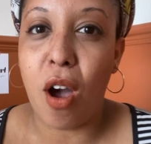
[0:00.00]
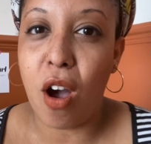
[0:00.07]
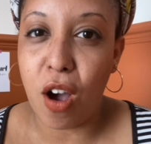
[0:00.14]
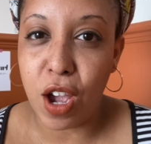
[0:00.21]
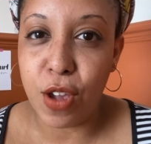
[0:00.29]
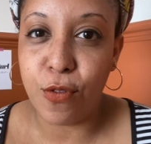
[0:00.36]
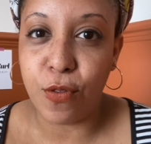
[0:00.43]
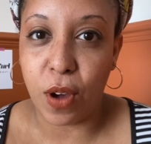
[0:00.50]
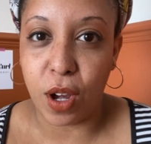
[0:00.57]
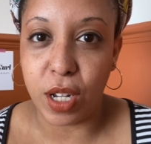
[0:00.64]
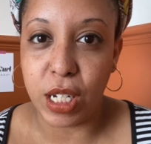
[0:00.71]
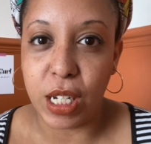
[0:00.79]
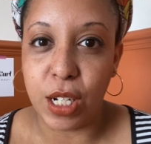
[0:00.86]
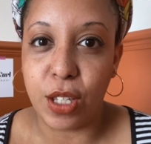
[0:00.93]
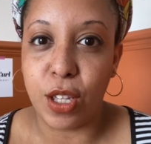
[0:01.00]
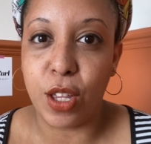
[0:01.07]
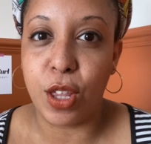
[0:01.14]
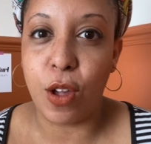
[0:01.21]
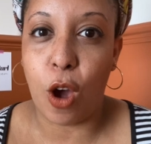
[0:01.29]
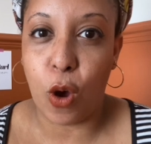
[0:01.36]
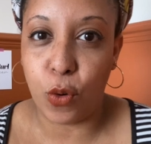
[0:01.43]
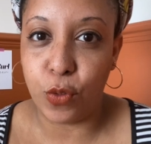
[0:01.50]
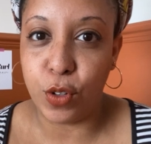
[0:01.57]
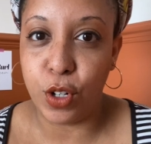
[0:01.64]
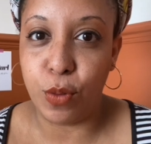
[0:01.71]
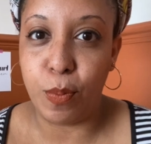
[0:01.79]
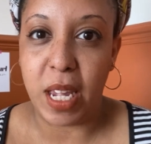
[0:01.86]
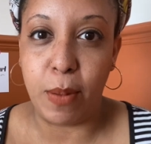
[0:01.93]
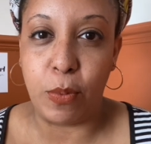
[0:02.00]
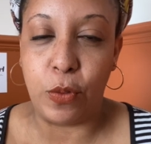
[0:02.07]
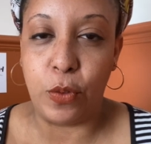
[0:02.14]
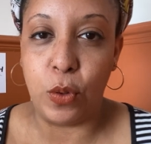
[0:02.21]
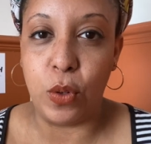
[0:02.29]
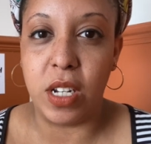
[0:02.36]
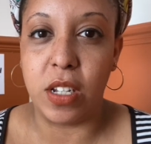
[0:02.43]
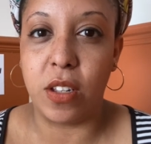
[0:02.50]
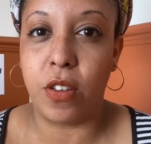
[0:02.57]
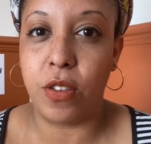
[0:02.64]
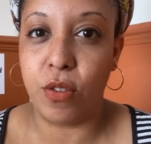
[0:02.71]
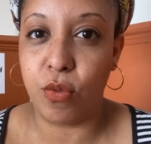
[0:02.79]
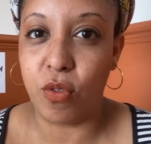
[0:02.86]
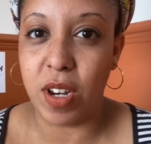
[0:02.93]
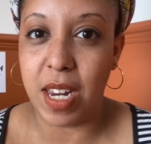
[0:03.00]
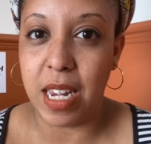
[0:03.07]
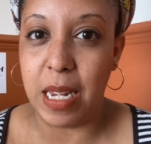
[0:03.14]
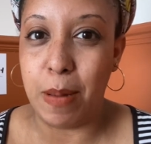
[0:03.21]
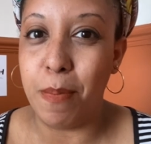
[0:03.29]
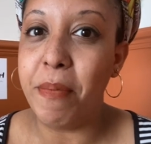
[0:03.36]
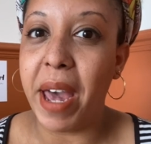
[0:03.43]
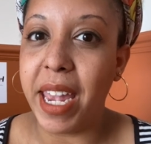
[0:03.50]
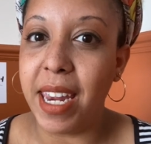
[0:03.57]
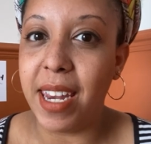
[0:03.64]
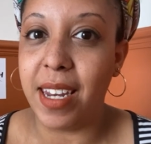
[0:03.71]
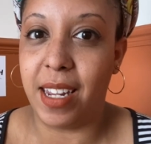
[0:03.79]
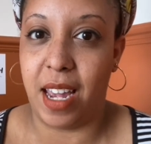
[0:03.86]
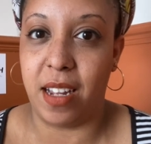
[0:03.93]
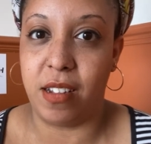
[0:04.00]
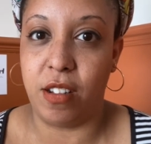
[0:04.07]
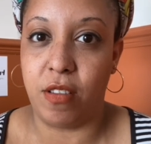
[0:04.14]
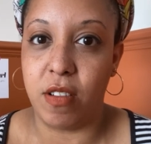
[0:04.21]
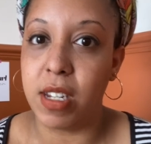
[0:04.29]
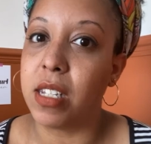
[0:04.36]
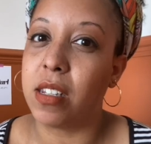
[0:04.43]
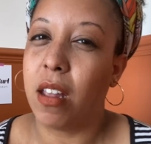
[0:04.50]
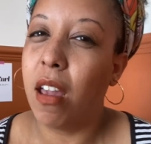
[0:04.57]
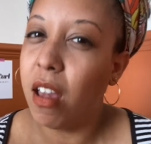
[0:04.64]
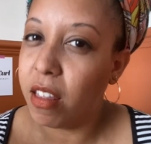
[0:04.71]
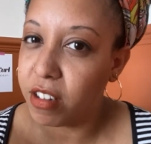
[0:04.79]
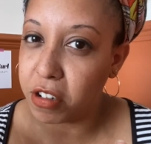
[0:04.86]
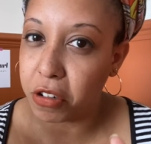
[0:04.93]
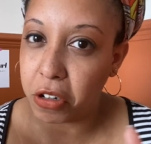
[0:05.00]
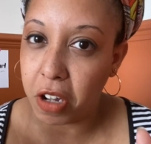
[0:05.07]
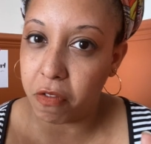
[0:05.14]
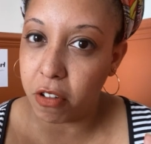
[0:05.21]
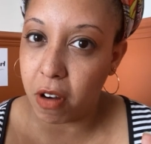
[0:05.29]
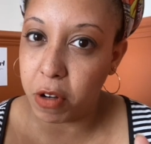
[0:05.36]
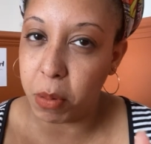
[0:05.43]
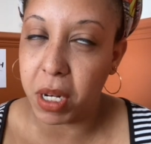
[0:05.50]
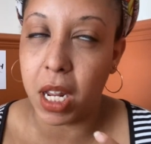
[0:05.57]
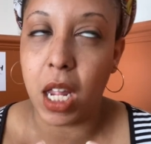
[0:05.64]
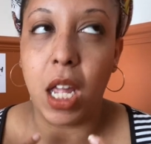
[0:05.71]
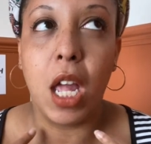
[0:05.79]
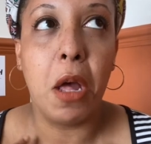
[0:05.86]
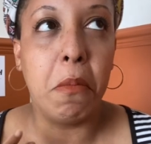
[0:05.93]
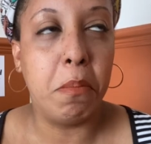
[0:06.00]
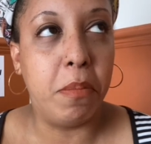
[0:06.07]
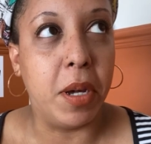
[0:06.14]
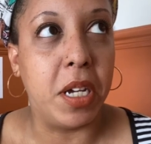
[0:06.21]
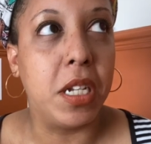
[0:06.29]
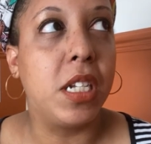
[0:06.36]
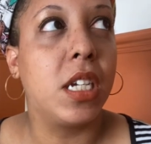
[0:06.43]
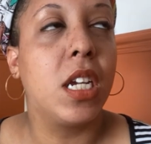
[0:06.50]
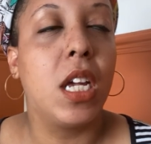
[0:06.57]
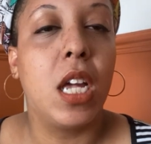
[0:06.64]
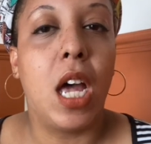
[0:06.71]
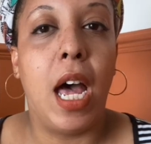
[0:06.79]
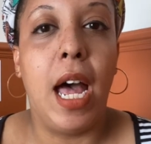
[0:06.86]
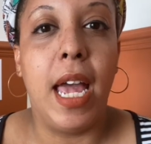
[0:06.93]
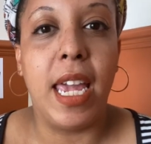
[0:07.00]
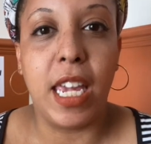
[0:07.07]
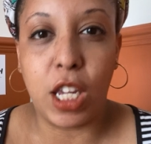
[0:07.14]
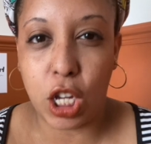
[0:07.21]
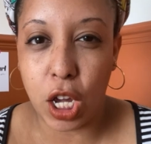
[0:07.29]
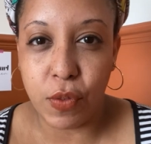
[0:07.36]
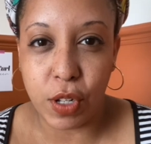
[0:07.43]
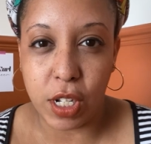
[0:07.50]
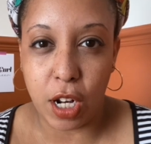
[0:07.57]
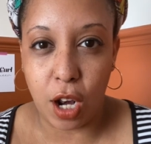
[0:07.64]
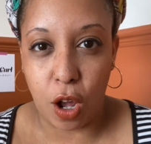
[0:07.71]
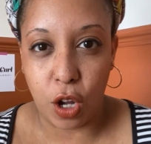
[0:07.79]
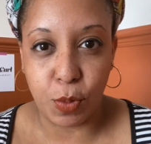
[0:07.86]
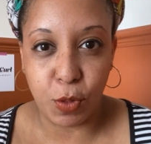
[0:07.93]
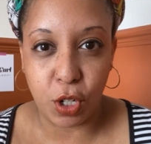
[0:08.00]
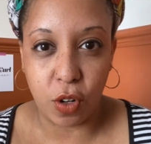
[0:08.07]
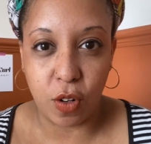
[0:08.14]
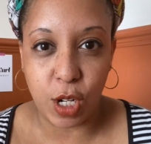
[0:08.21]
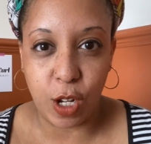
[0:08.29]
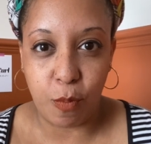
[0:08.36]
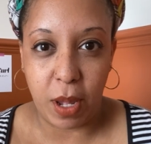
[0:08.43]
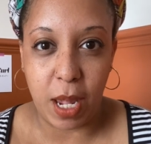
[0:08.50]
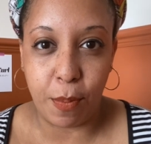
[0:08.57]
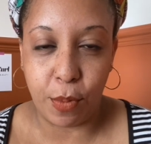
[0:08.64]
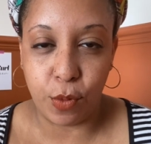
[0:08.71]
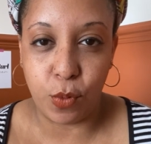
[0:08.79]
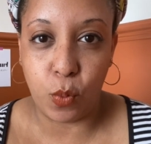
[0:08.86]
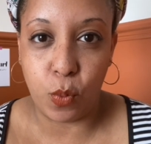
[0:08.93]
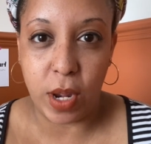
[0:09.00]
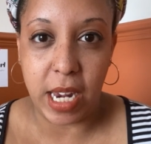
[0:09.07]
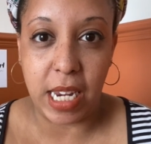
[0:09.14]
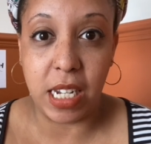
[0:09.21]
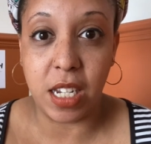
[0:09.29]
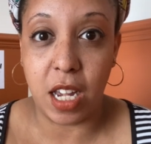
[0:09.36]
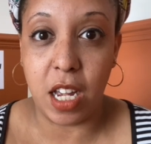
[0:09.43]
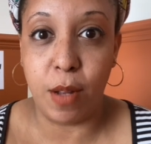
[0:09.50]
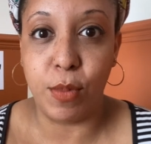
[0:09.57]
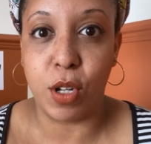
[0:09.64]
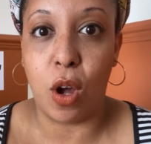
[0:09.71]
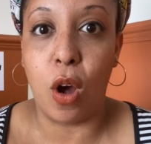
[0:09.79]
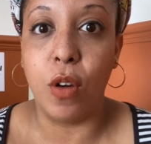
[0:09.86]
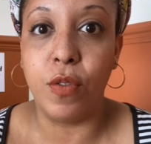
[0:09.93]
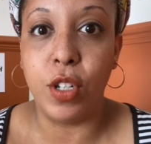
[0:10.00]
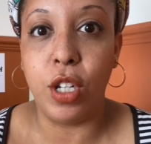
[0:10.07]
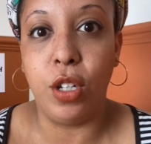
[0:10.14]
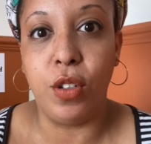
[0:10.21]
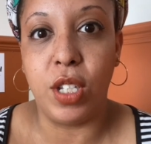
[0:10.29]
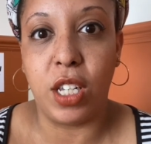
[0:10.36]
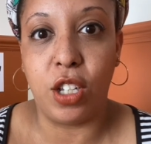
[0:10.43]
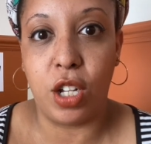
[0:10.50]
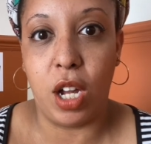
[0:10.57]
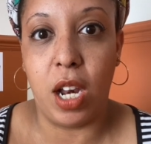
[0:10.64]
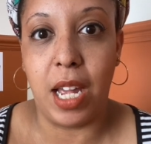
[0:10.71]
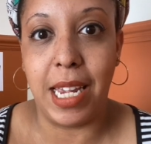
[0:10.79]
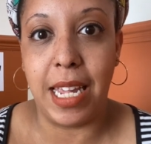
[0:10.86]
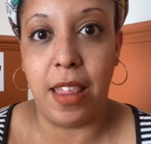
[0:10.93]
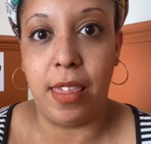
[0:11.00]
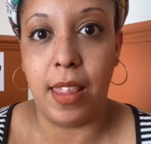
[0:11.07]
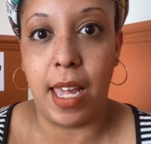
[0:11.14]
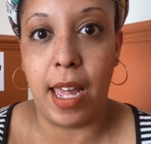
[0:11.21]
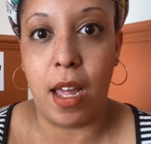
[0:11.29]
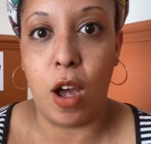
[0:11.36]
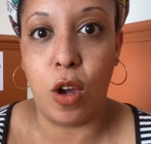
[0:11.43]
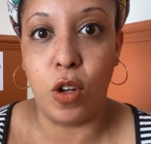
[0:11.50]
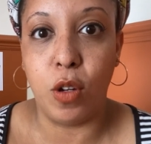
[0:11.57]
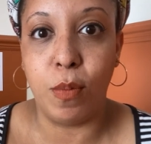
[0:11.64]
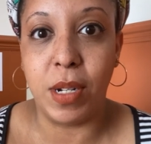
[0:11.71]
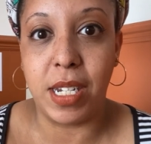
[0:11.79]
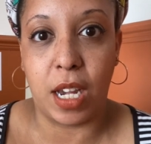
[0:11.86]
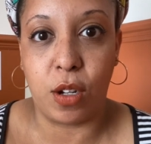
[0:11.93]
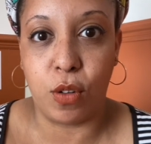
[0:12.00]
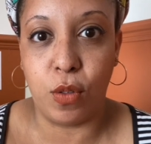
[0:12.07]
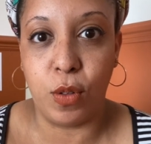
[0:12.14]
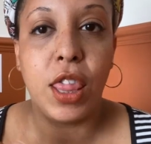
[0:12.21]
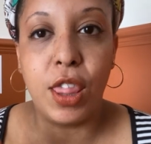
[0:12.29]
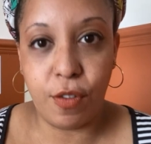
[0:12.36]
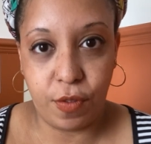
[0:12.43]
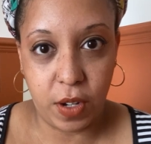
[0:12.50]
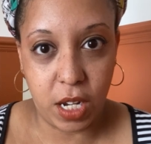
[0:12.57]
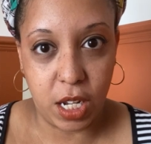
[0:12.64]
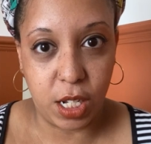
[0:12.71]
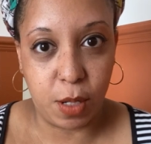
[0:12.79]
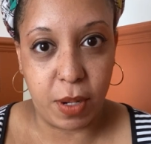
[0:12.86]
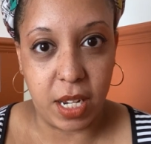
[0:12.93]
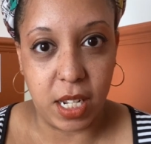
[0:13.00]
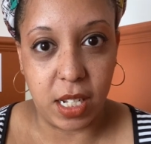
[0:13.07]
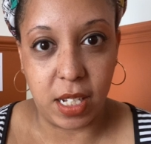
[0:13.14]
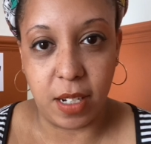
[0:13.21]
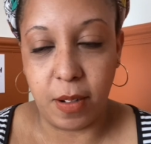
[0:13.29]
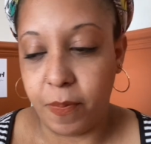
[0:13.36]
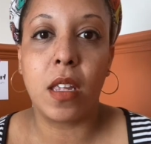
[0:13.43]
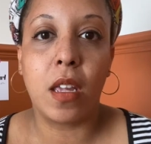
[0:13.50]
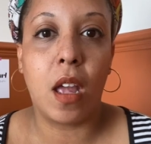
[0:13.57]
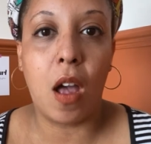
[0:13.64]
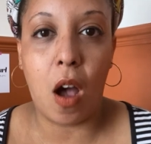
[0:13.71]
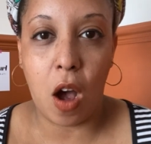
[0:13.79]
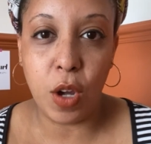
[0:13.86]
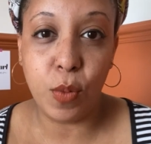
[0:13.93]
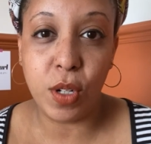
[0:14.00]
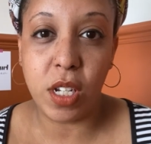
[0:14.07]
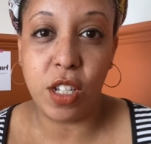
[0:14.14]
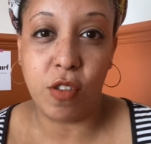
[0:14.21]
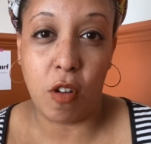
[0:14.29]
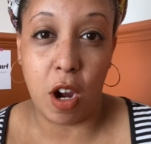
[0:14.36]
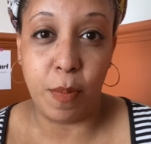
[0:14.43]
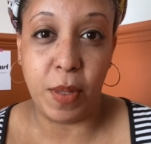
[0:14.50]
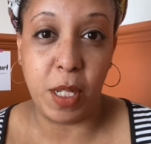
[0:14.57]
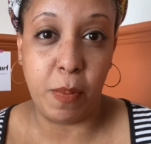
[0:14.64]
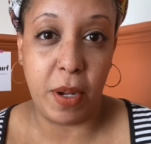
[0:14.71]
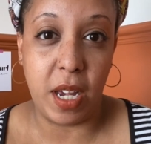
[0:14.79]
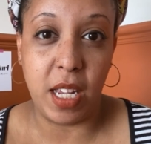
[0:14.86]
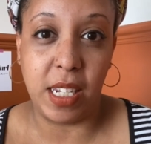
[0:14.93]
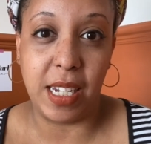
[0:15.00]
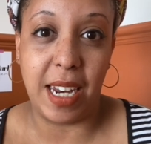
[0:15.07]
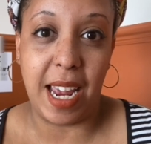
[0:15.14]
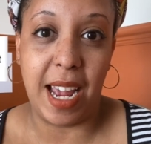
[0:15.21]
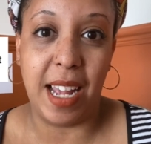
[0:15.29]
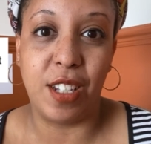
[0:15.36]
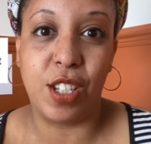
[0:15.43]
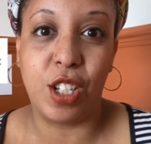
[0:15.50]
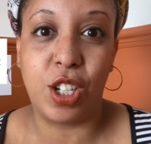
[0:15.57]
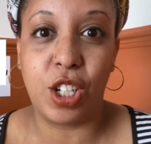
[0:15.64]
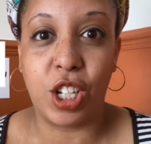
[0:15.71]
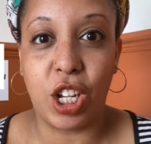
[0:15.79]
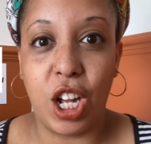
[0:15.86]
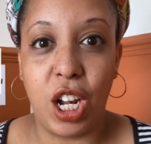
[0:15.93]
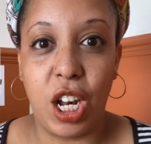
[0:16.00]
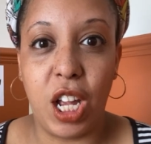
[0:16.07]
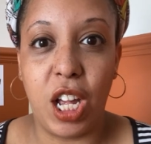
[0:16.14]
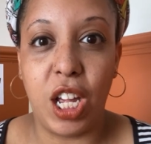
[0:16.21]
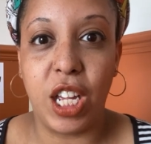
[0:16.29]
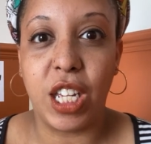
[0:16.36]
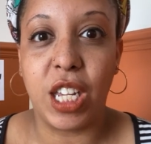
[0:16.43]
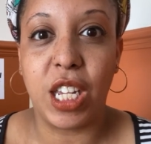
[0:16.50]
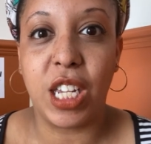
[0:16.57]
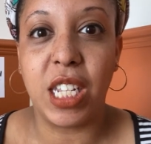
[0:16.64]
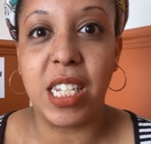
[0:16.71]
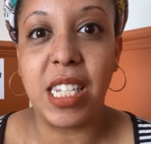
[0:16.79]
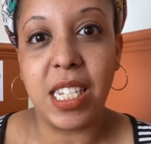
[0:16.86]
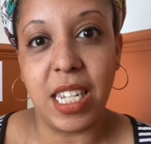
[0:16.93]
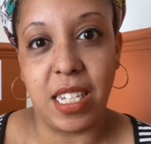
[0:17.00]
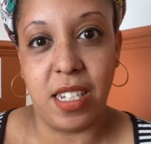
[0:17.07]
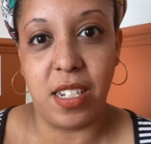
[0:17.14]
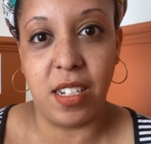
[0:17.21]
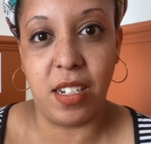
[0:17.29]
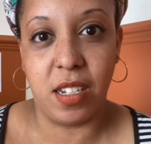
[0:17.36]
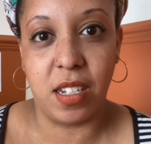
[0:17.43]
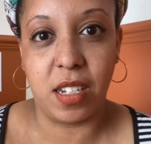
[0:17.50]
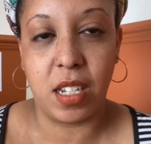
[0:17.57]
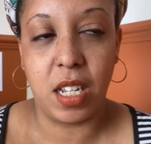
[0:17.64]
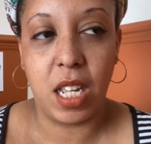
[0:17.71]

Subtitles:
I find that often people fall into three main categories. It doesn't cover everybody, but it covers a large majority of people in terms of using colour in their home decor. The first person, I would describe this person as colour consistent.